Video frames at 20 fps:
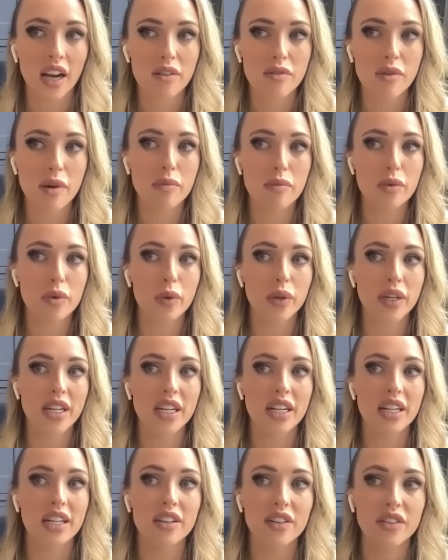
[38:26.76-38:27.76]
I remember
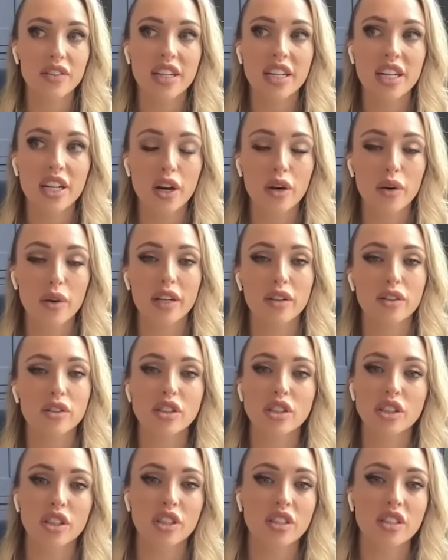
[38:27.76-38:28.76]
we did a little video and it
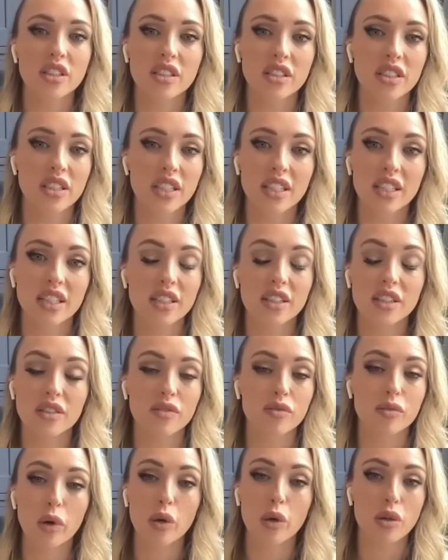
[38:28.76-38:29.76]
was just he
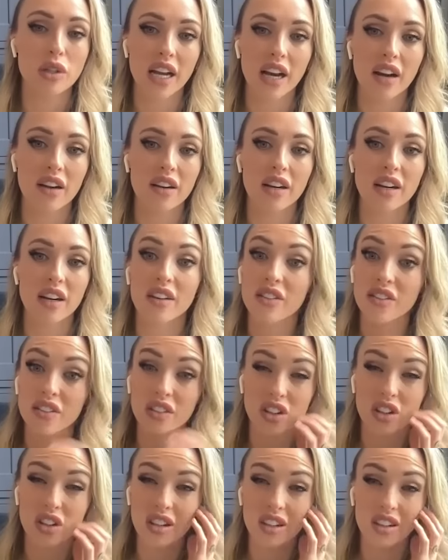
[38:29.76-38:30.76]
broke down and I
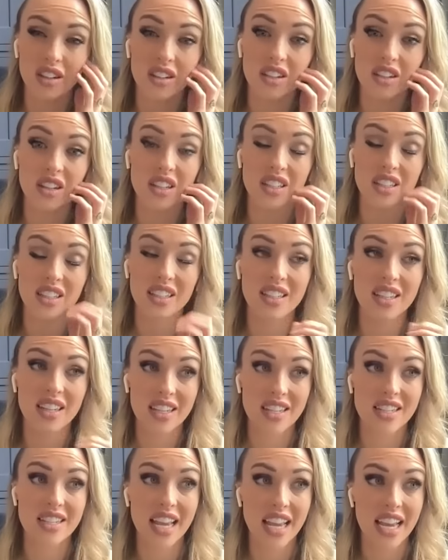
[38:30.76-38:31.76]
thought, oh God, that
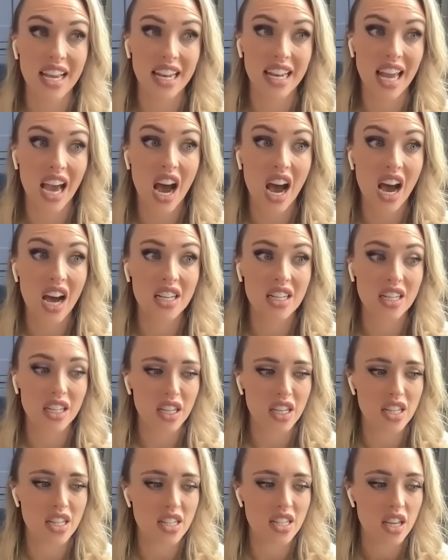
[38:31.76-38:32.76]
he's taking it
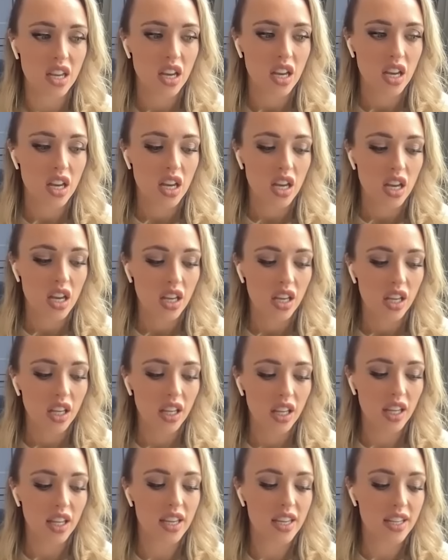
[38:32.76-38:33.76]
harder because
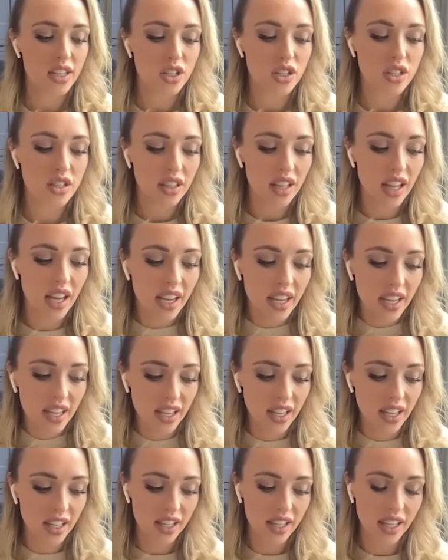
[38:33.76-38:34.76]
he doesn't
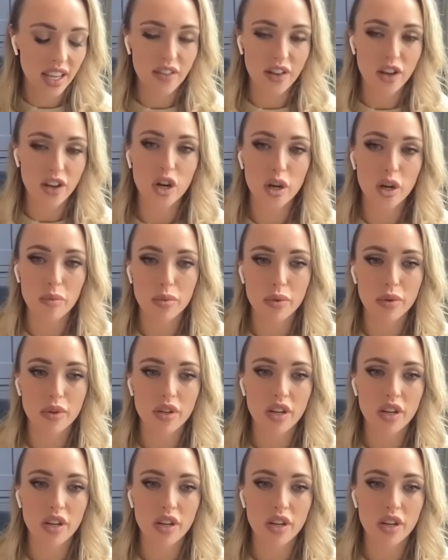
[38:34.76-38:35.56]
like giving up